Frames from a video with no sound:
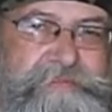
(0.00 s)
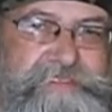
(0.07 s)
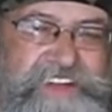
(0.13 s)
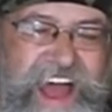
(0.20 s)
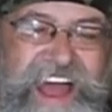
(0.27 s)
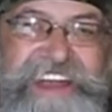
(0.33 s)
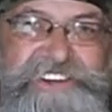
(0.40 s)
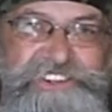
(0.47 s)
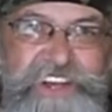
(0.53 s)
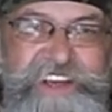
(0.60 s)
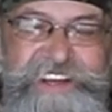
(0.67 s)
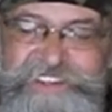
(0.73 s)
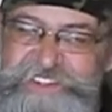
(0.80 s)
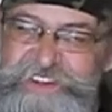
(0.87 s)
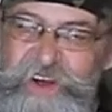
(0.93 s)

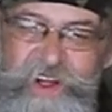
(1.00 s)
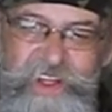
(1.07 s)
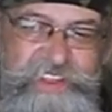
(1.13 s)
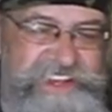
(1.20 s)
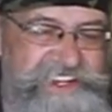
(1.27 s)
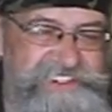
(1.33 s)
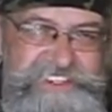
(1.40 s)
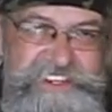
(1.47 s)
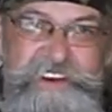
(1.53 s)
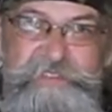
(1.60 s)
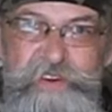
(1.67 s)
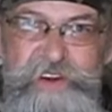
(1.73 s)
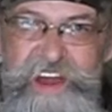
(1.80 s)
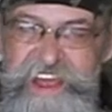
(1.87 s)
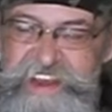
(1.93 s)
digest all these
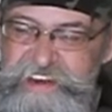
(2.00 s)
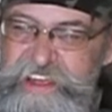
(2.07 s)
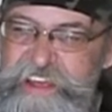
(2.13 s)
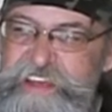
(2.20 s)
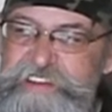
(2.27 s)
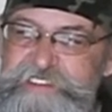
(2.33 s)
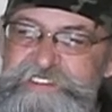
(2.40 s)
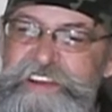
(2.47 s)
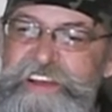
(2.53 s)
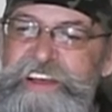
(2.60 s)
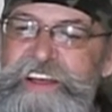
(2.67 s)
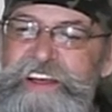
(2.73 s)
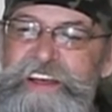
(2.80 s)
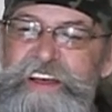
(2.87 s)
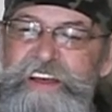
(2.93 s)
different ideas.
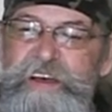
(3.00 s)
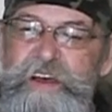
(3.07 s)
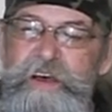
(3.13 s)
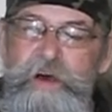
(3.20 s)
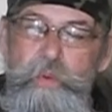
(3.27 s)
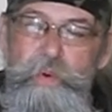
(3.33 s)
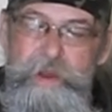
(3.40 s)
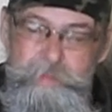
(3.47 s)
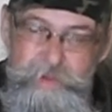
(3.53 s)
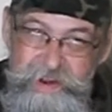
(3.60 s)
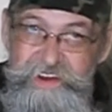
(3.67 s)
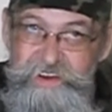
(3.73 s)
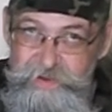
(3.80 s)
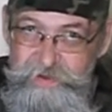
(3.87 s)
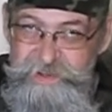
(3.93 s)
What I'm
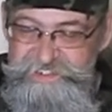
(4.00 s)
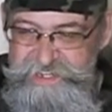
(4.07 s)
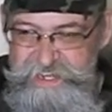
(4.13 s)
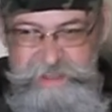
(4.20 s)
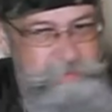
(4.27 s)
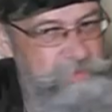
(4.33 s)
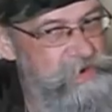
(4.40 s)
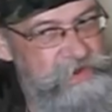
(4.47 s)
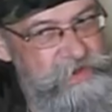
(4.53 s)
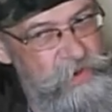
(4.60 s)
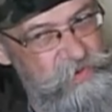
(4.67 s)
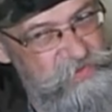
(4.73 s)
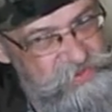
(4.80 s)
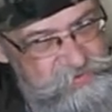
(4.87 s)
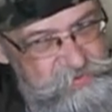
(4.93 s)
going to do is that I'm going to
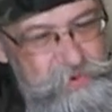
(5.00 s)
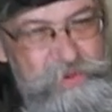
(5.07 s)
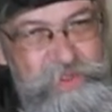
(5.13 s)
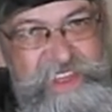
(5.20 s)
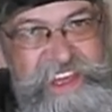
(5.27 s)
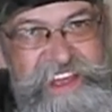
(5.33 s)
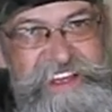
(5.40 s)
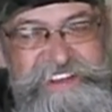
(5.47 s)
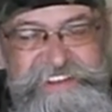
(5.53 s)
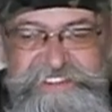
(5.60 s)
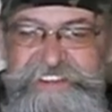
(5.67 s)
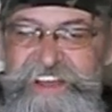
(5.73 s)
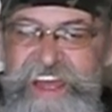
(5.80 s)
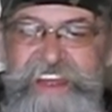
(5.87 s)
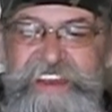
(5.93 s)
go through
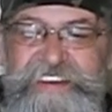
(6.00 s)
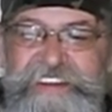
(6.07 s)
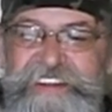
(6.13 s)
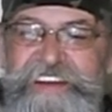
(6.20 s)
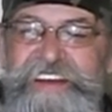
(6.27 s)
these and